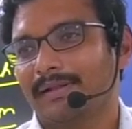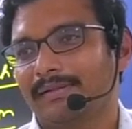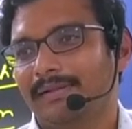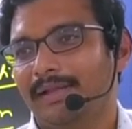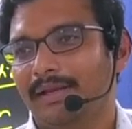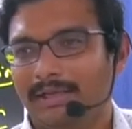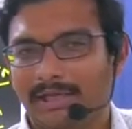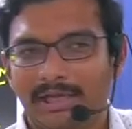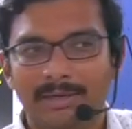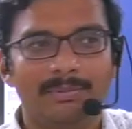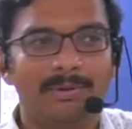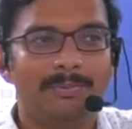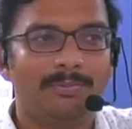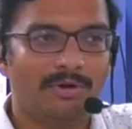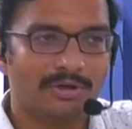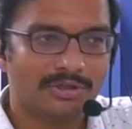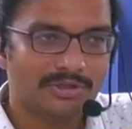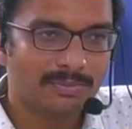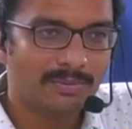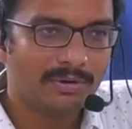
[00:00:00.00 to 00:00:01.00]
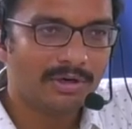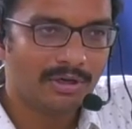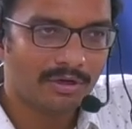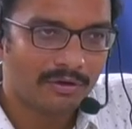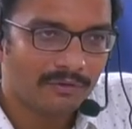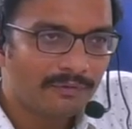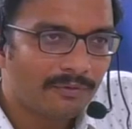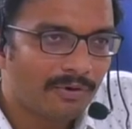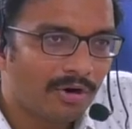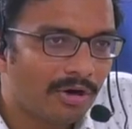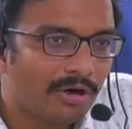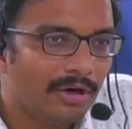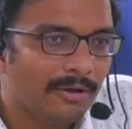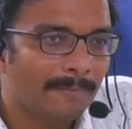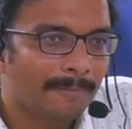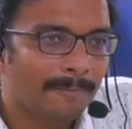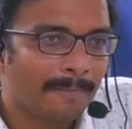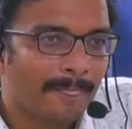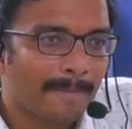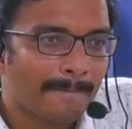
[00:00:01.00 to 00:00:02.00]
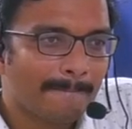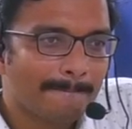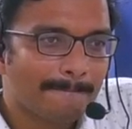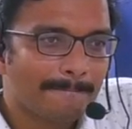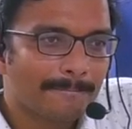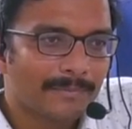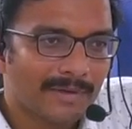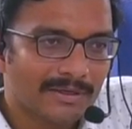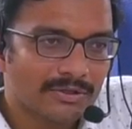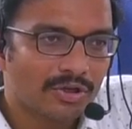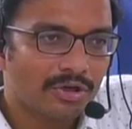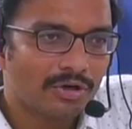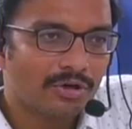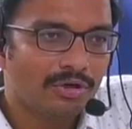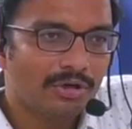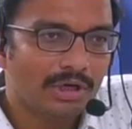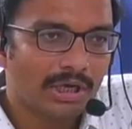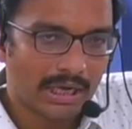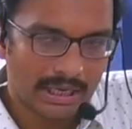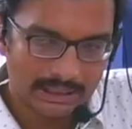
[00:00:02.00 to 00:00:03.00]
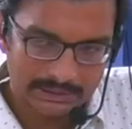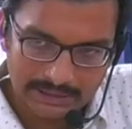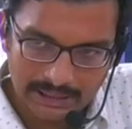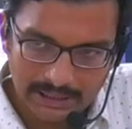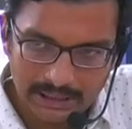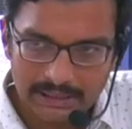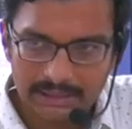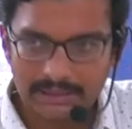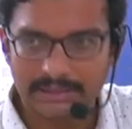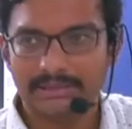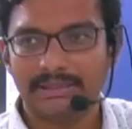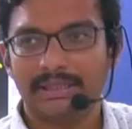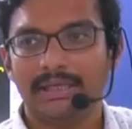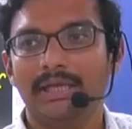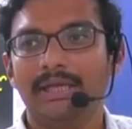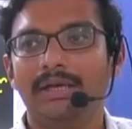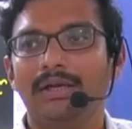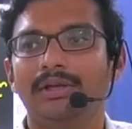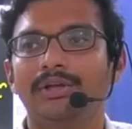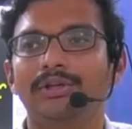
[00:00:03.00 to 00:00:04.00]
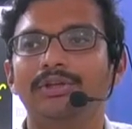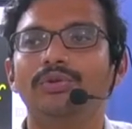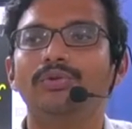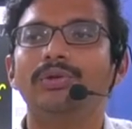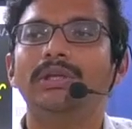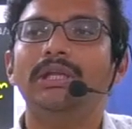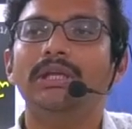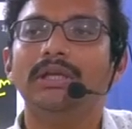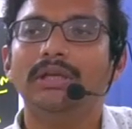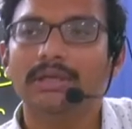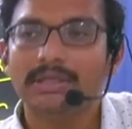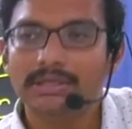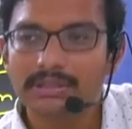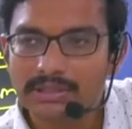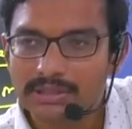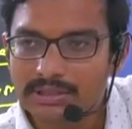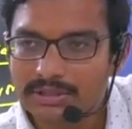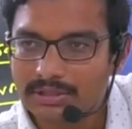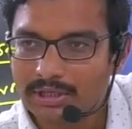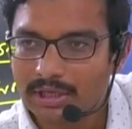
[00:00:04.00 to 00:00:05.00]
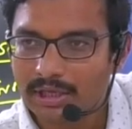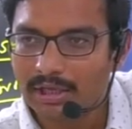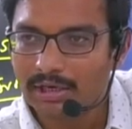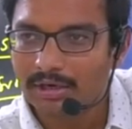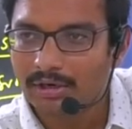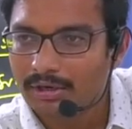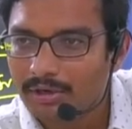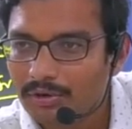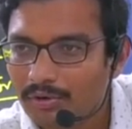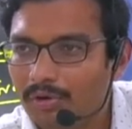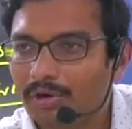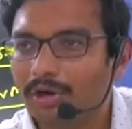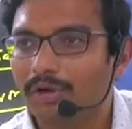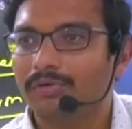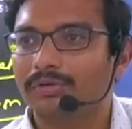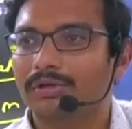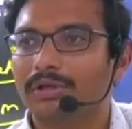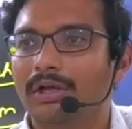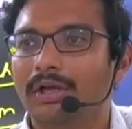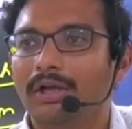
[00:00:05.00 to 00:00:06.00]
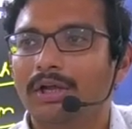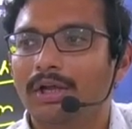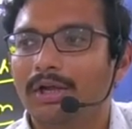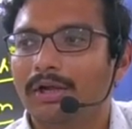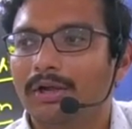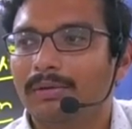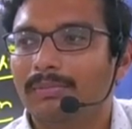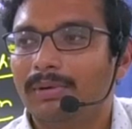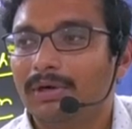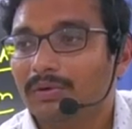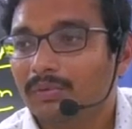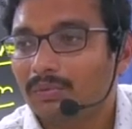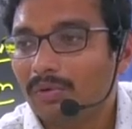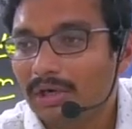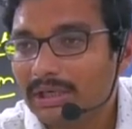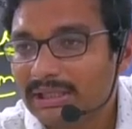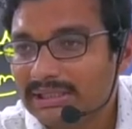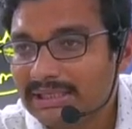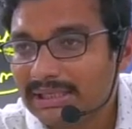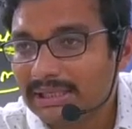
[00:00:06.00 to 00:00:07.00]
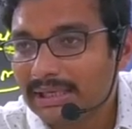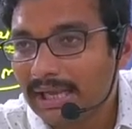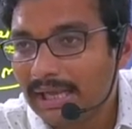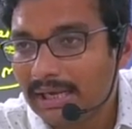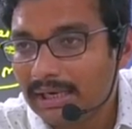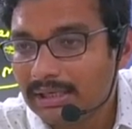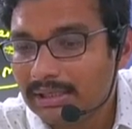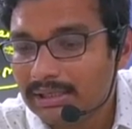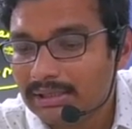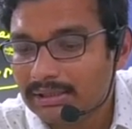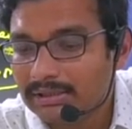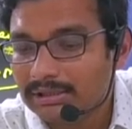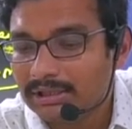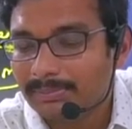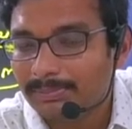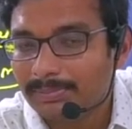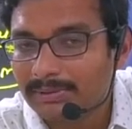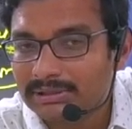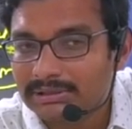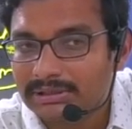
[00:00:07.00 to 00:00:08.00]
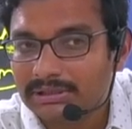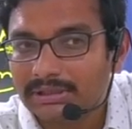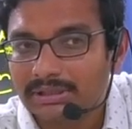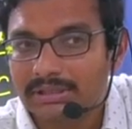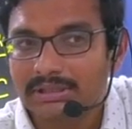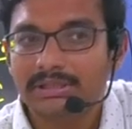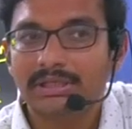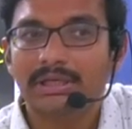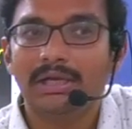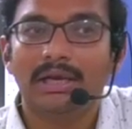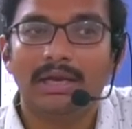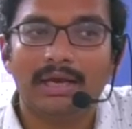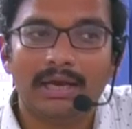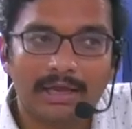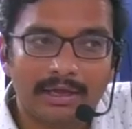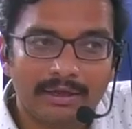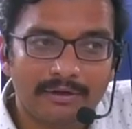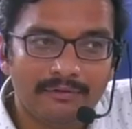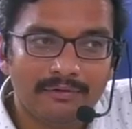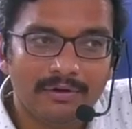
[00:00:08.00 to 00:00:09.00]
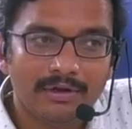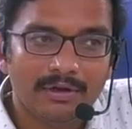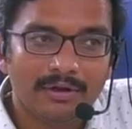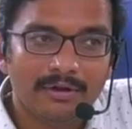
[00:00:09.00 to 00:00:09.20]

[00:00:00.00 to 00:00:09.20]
There can be possibility of fraud. Yes or no? Aadhaar is there. Uniqueness is there. No doubt. But what is the guarantee that the person is still alive